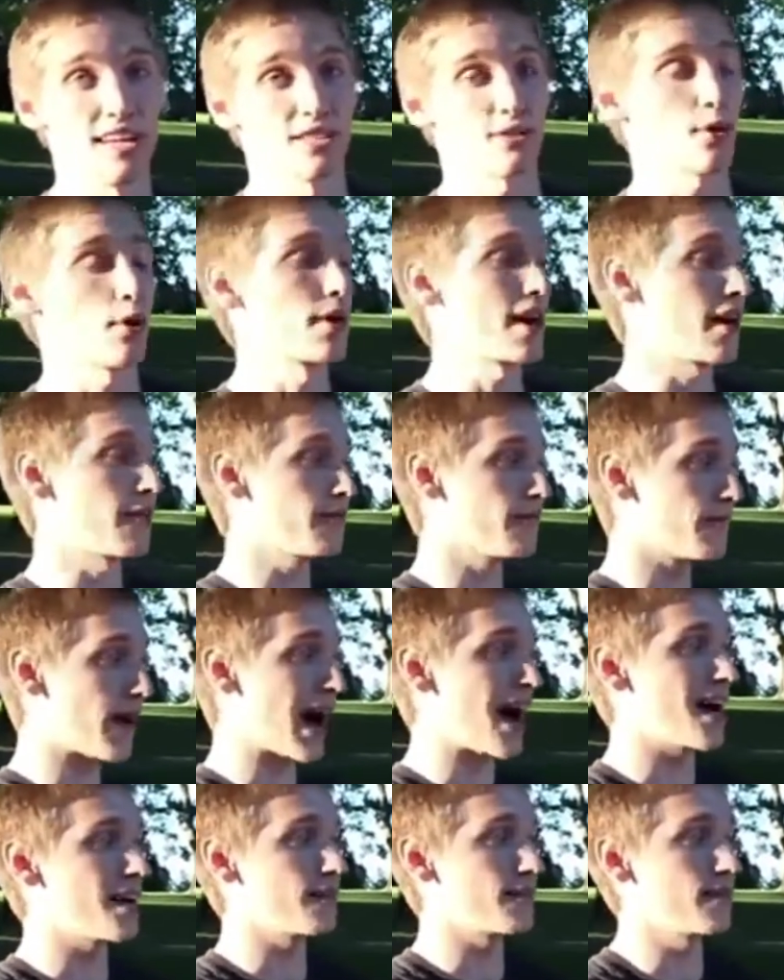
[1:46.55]
So we have
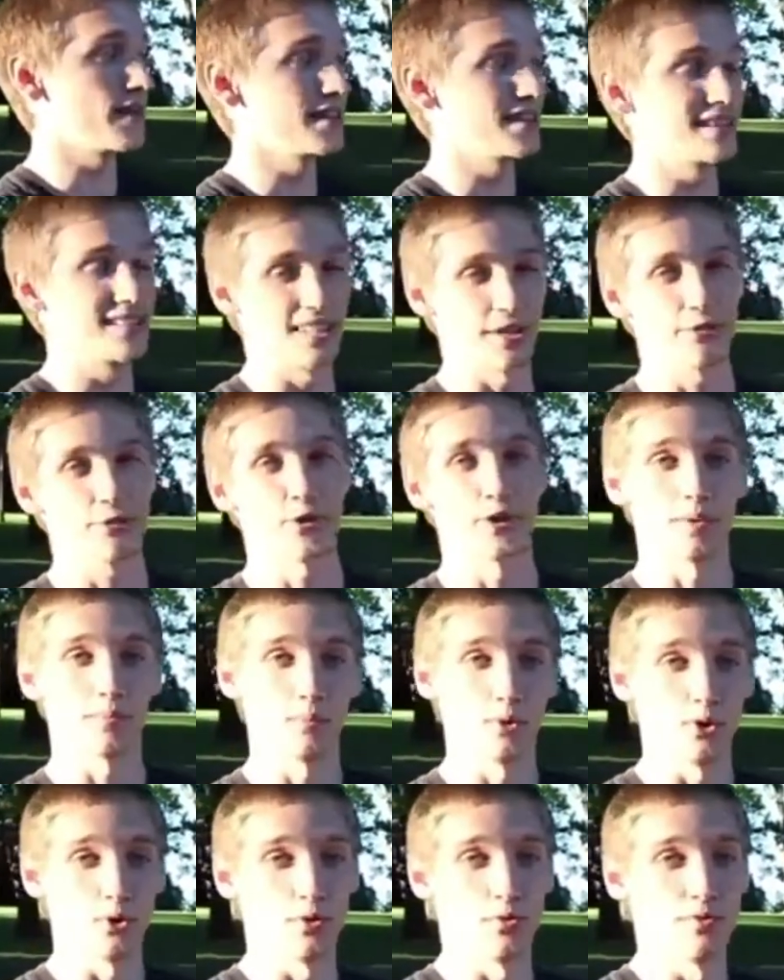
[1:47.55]
5 different
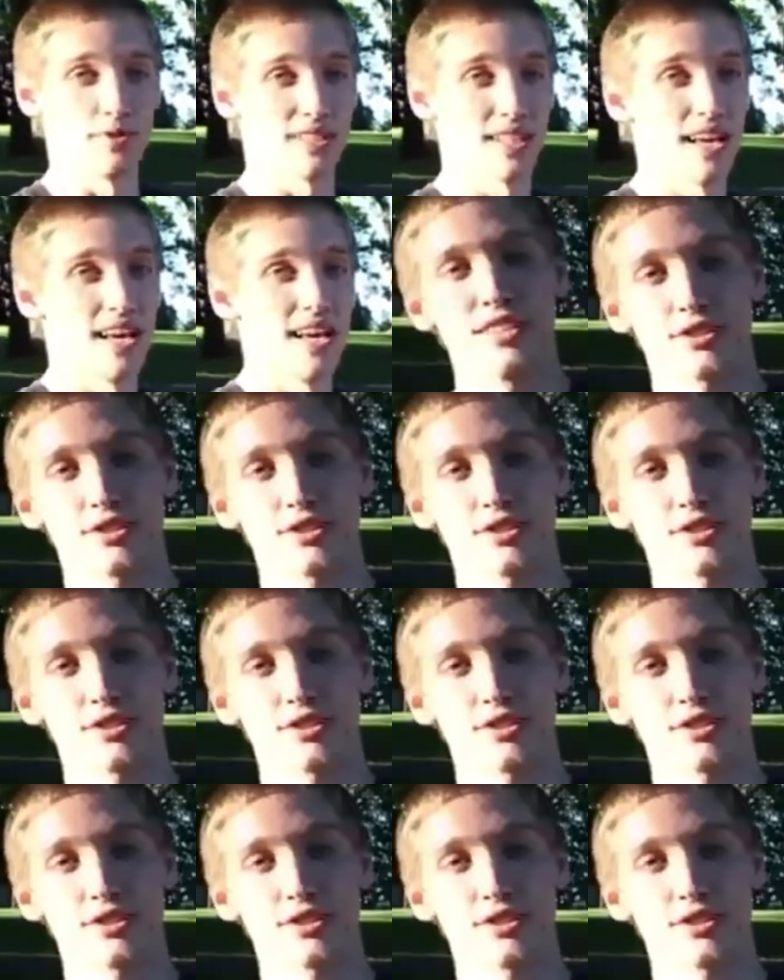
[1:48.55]
moves.